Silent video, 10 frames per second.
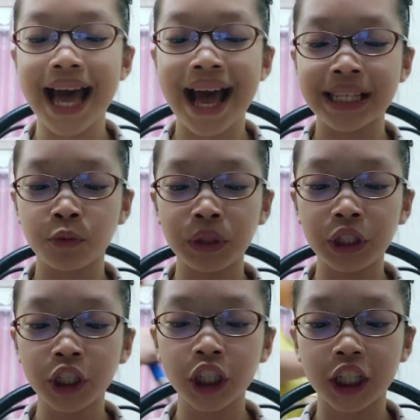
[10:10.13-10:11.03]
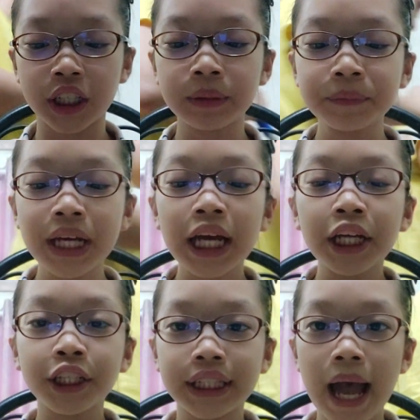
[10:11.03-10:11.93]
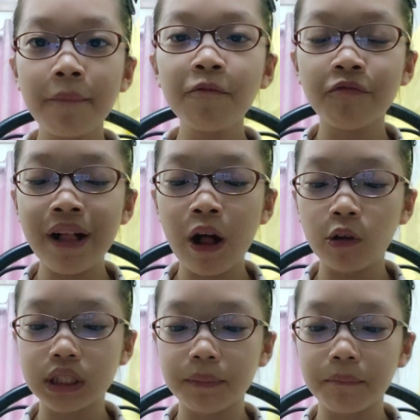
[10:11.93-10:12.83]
as we could. Jem felt